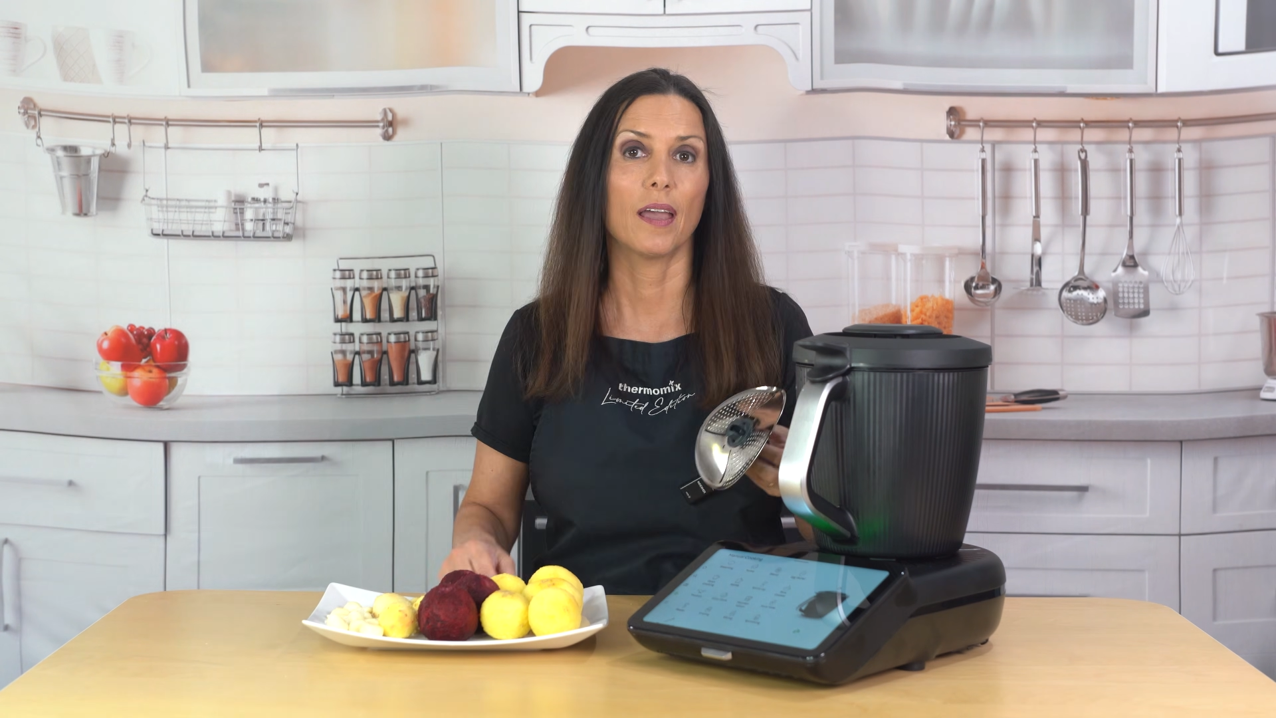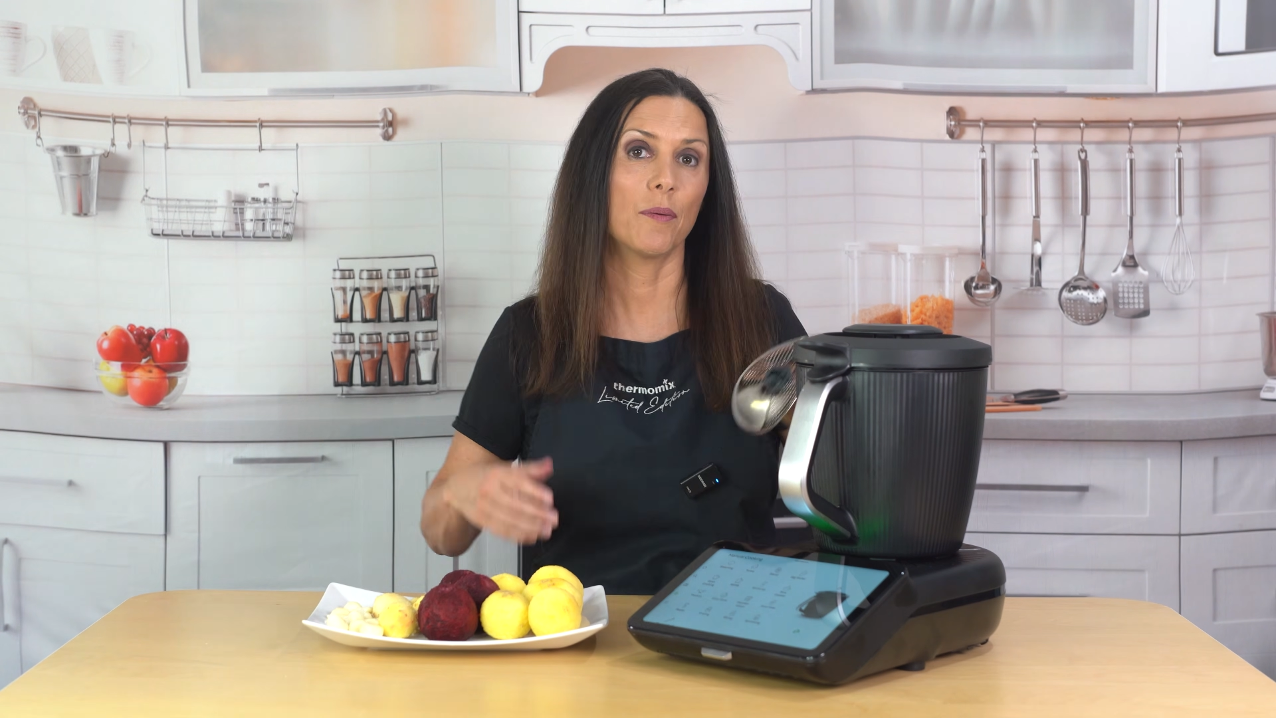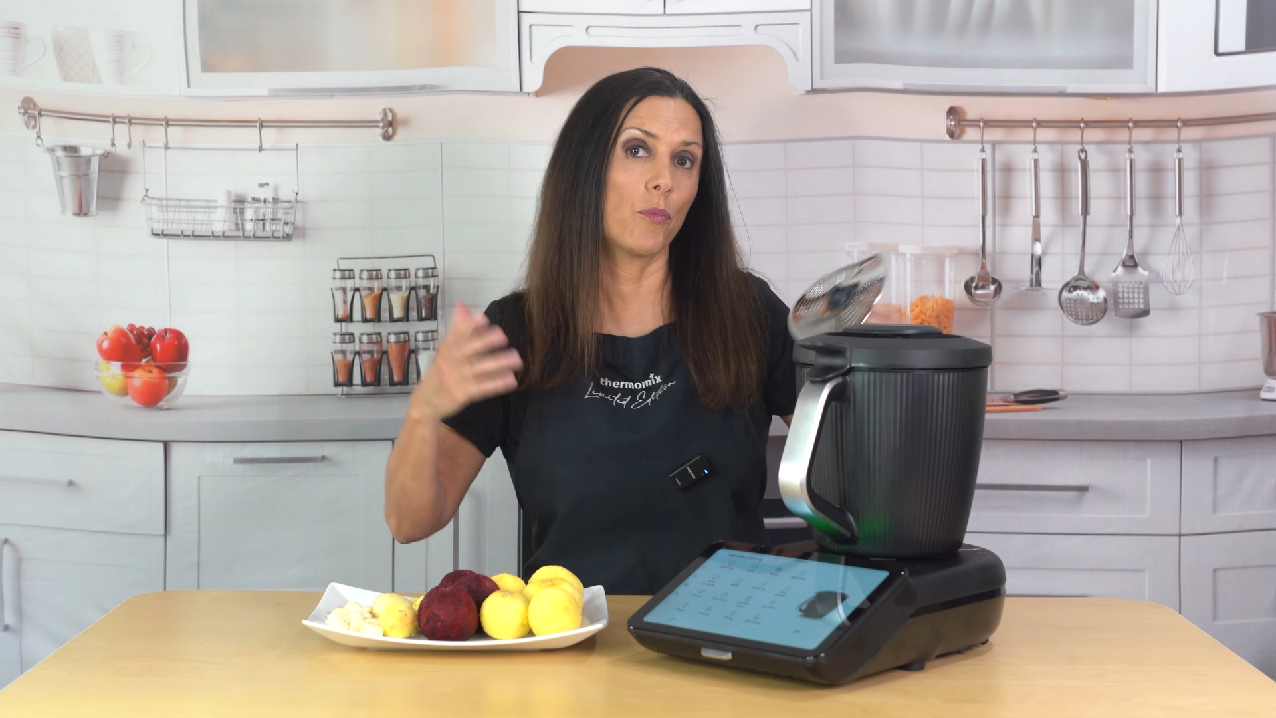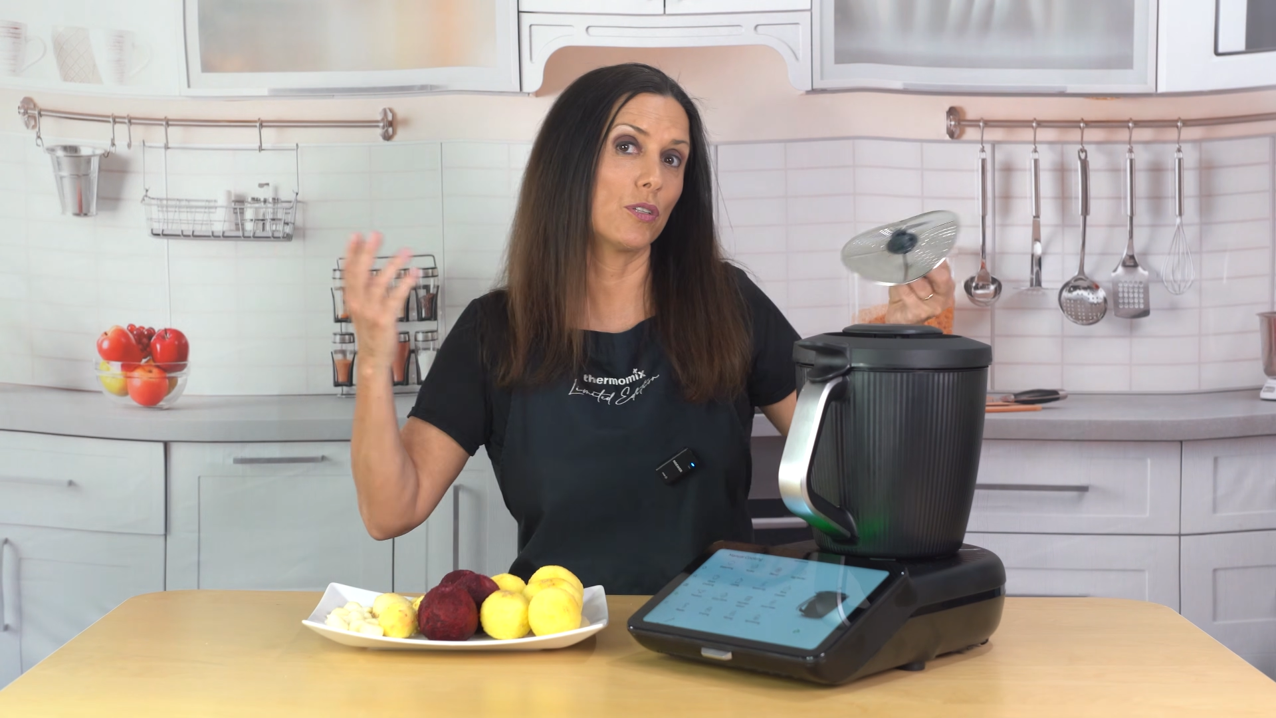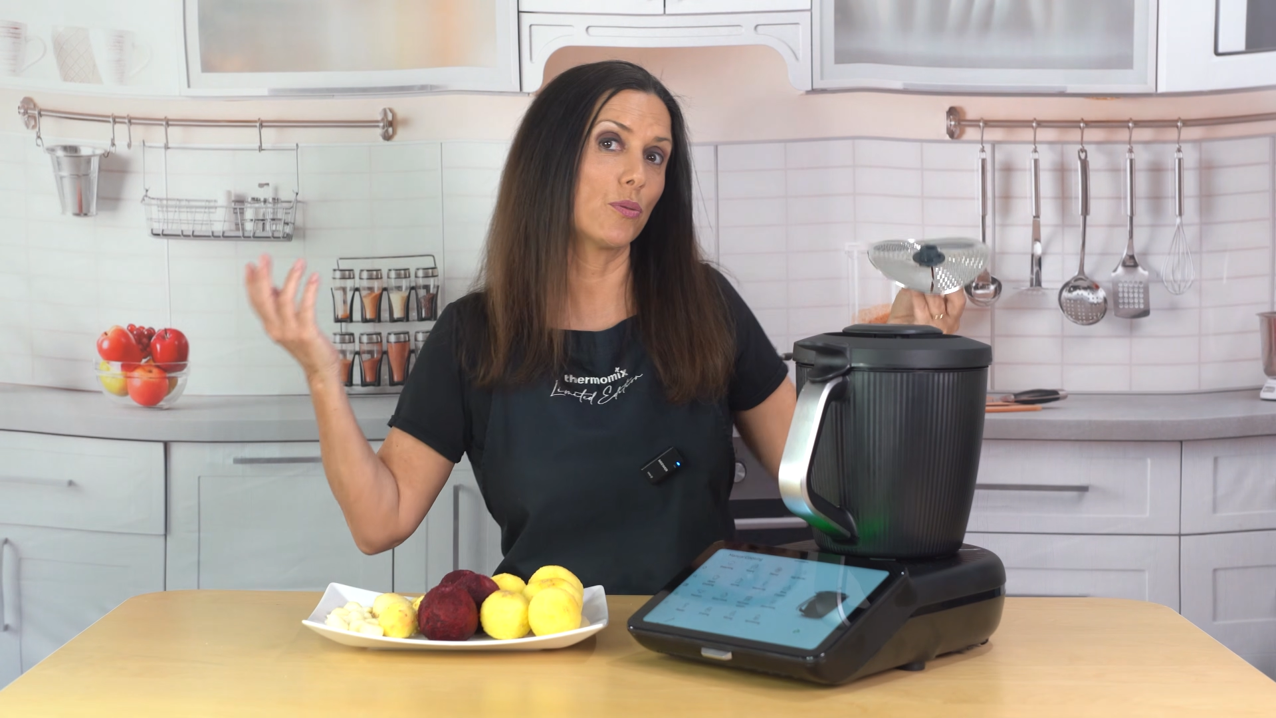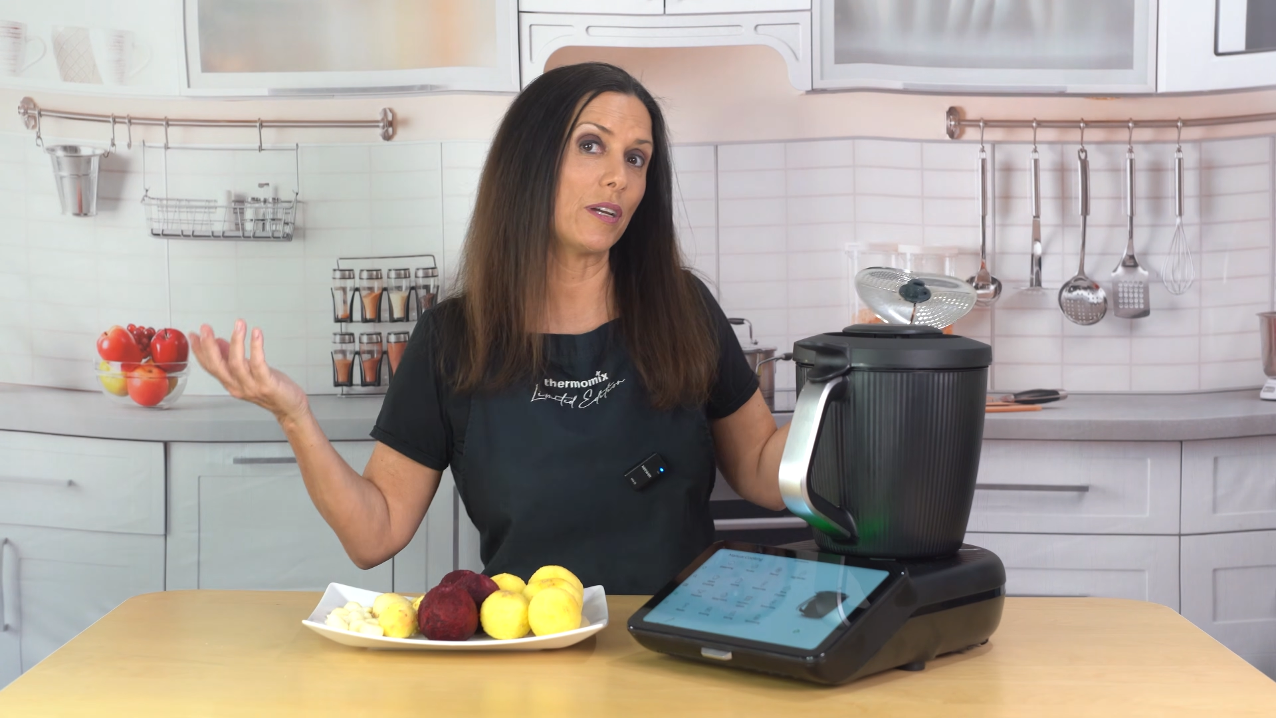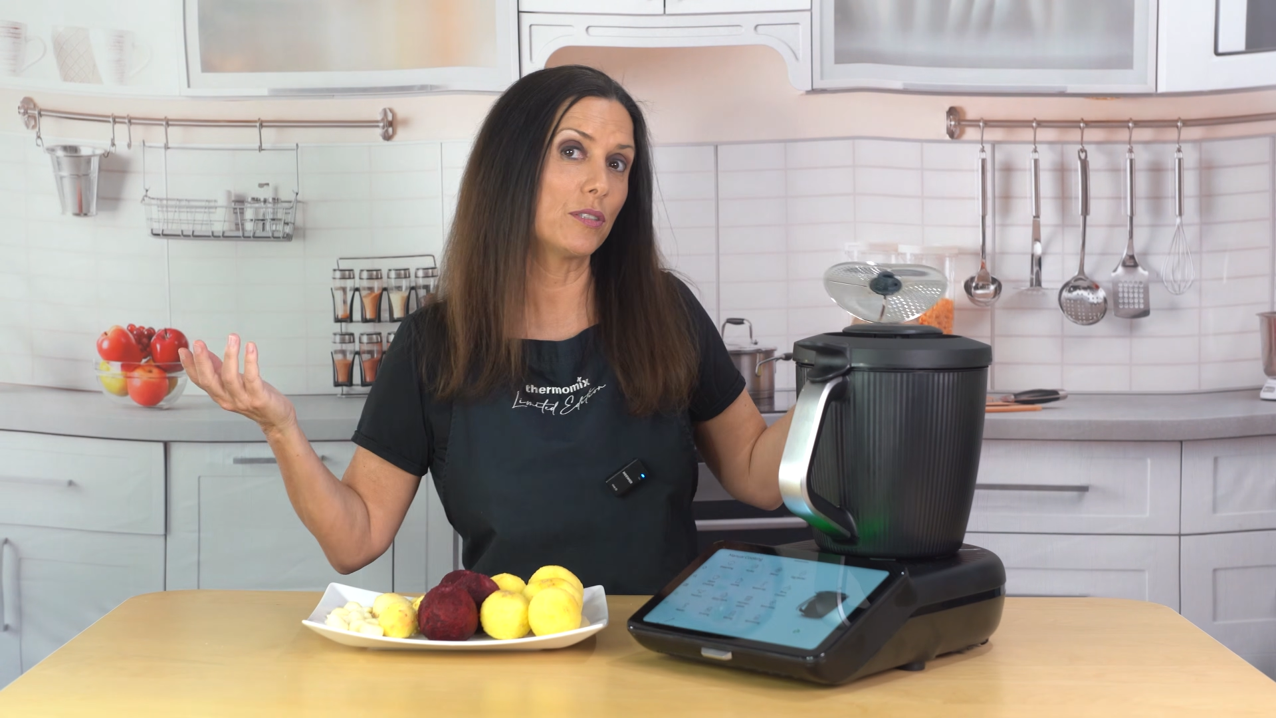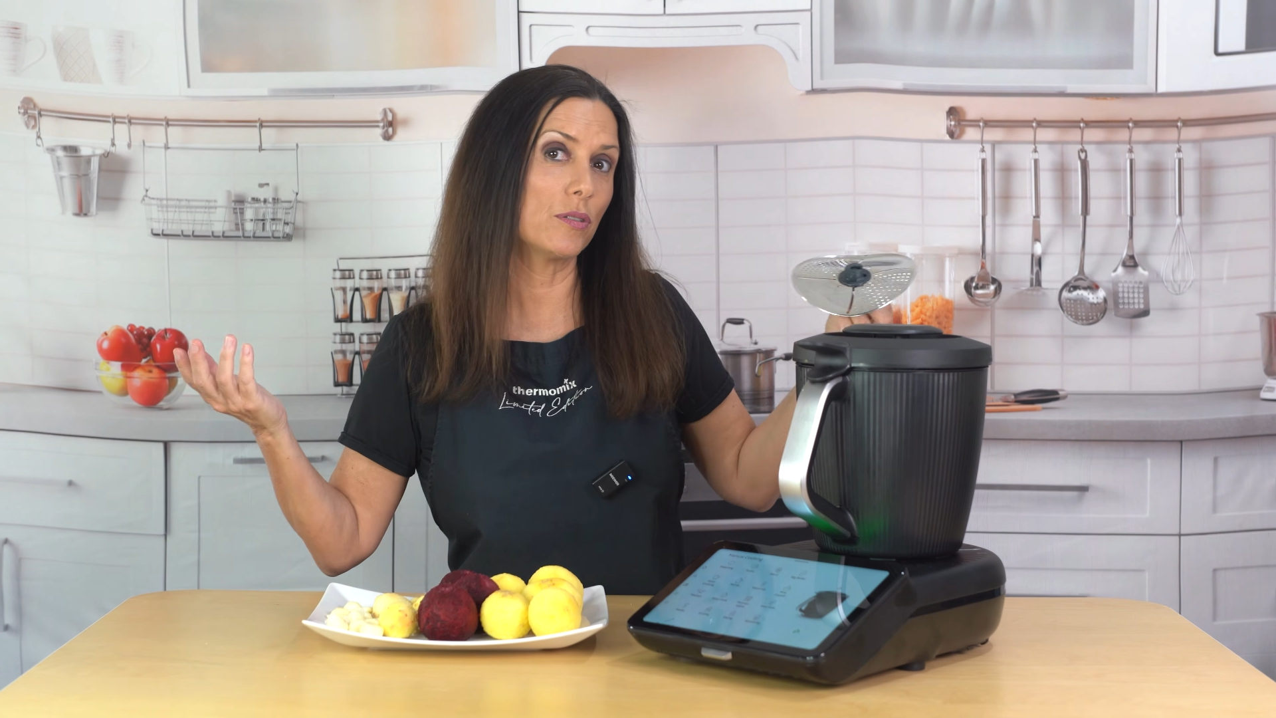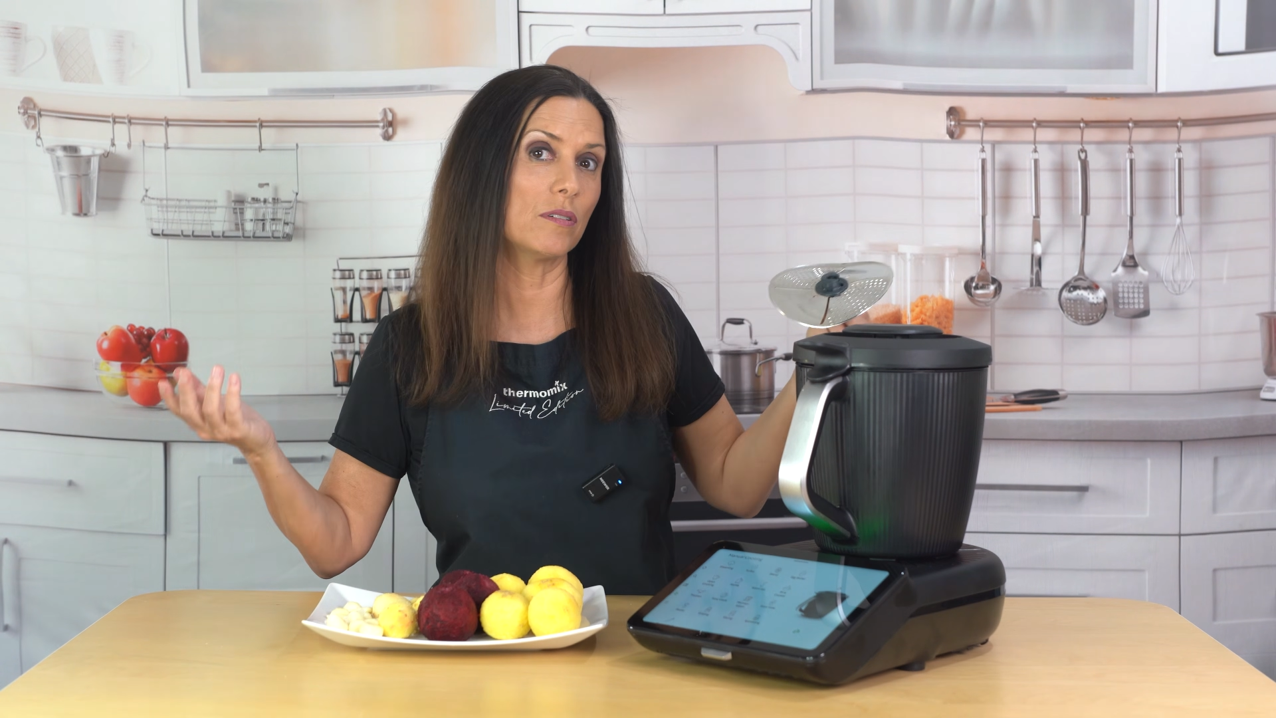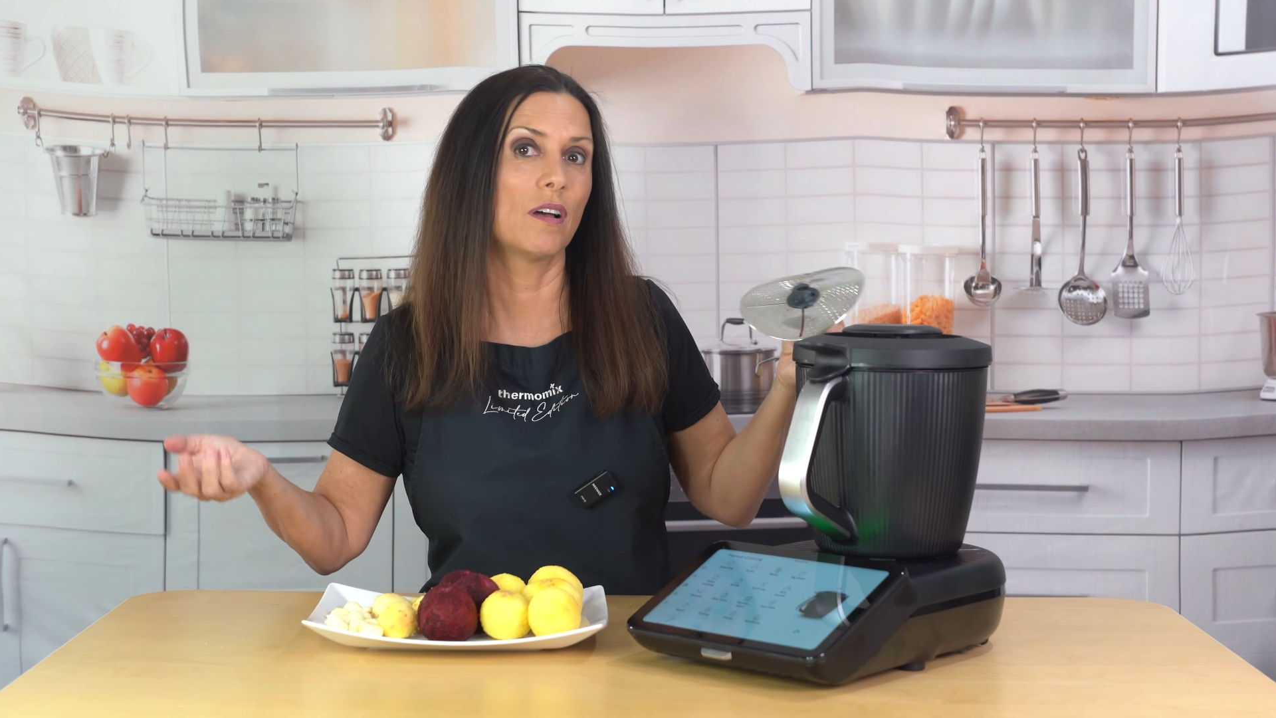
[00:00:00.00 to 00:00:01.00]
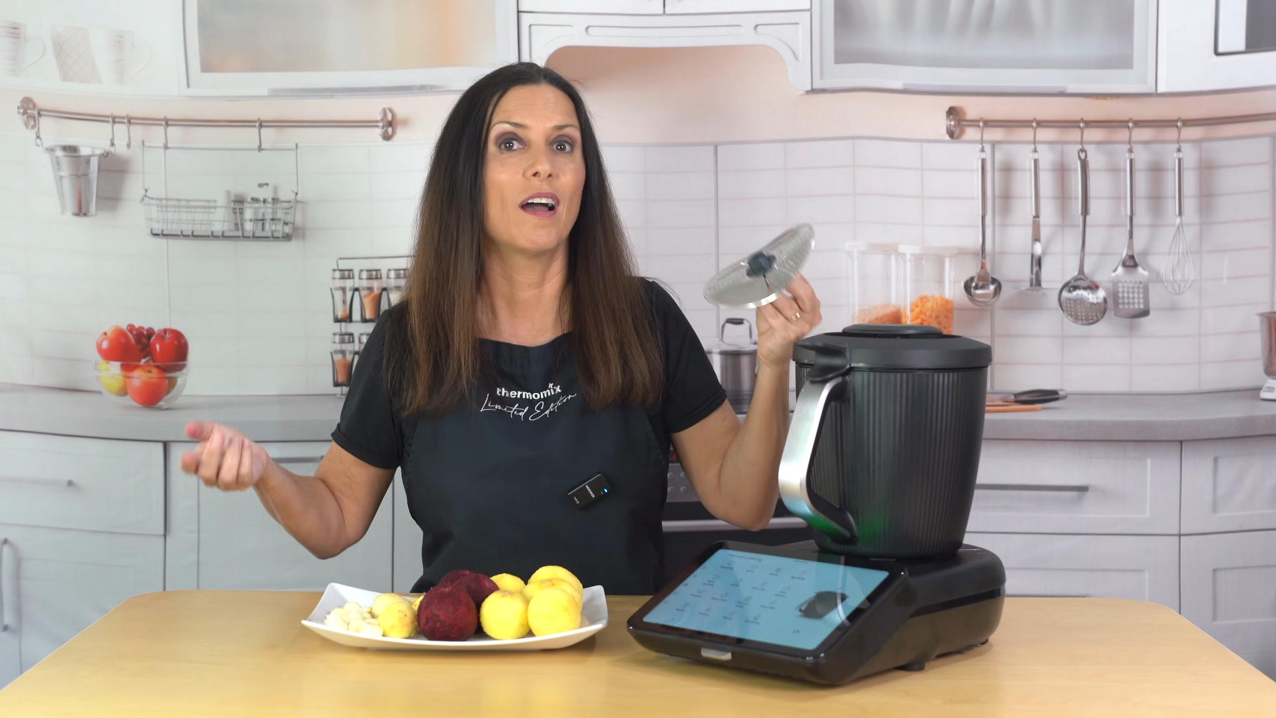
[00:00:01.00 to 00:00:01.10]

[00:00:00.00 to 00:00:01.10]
And what do?